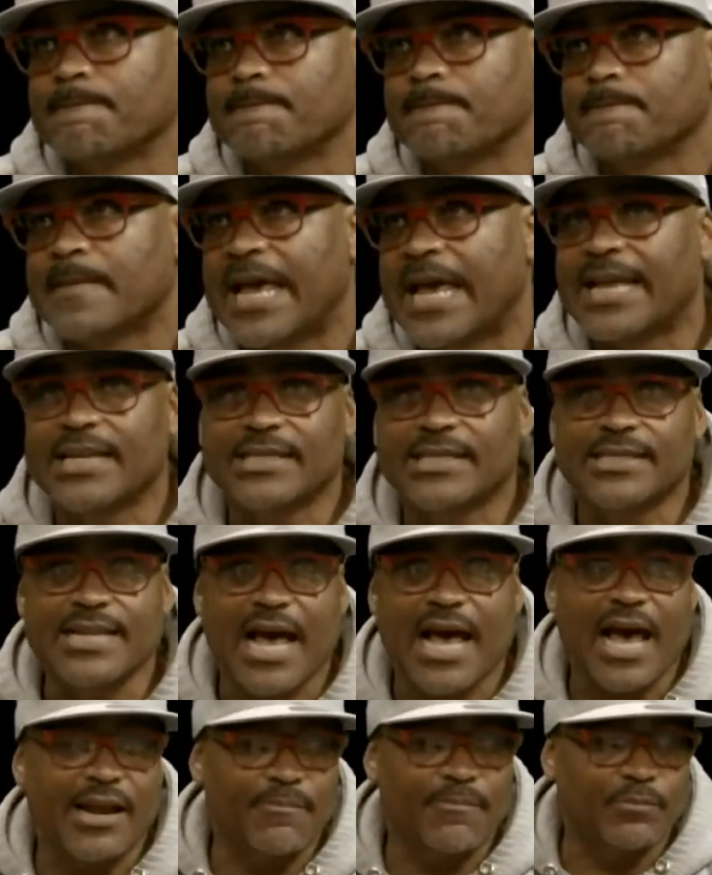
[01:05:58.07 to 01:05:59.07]
And it's
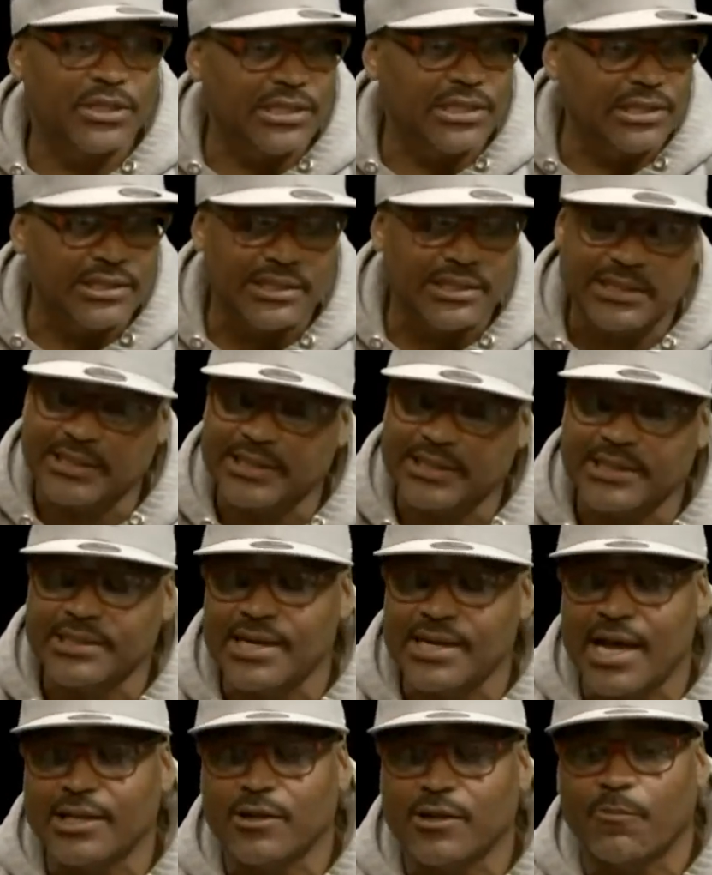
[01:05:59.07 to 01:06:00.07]
not, sisters, it's
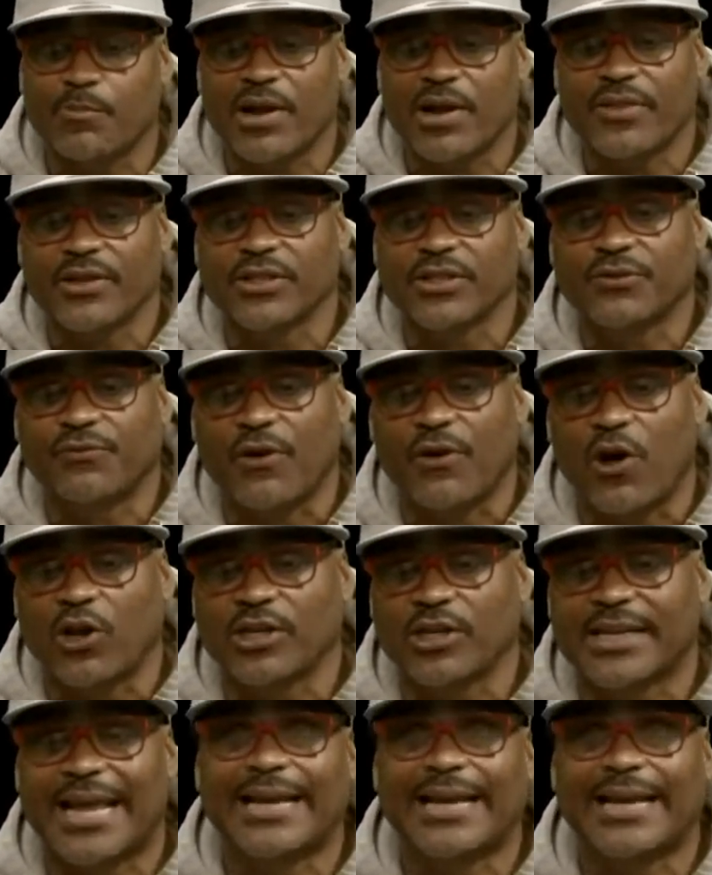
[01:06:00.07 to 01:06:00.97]
not the brother's fault that